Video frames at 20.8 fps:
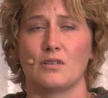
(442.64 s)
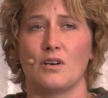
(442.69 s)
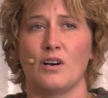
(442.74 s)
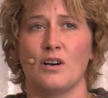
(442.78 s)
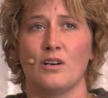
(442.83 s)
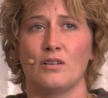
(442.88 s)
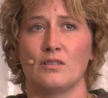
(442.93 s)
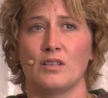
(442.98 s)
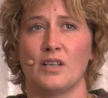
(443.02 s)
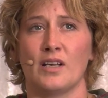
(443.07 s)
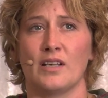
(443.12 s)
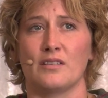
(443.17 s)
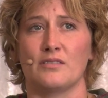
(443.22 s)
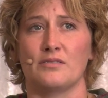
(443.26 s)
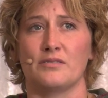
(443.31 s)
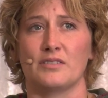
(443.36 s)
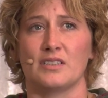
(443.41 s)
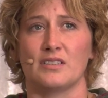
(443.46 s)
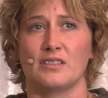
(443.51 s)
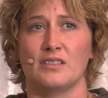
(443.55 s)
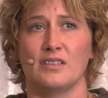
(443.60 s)
All
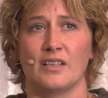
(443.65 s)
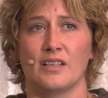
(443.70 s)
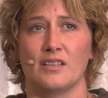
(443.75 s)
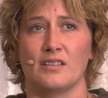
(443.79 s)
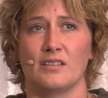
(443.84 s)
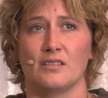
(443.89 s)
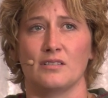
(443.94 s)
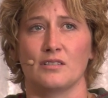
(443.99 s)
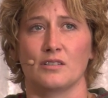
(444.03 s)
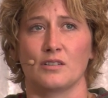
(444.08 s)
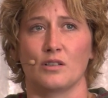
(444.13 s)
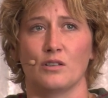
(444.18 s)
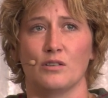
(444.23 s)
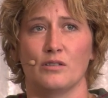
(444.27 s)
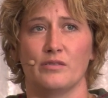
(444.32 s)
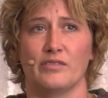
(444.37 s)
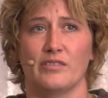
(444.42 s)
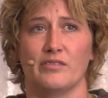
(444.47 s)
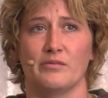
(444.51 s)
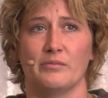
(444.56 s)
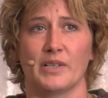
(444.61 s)
life is dead in the
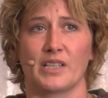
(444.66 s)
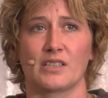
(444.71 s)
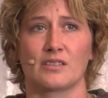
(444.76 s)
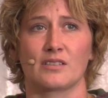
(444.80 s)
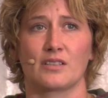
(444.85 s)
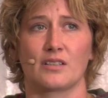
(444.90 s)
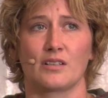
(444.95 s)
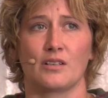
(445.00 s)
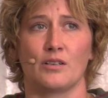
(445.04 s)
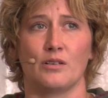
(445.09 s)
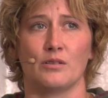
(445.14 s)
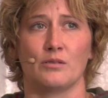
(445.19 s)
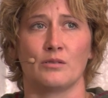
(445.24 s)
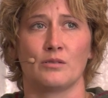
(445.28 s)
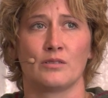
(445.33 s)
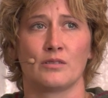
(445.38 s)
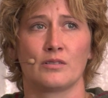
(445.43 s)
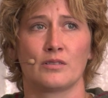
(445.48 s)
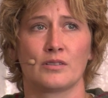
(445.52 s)
Gulf of Mexico.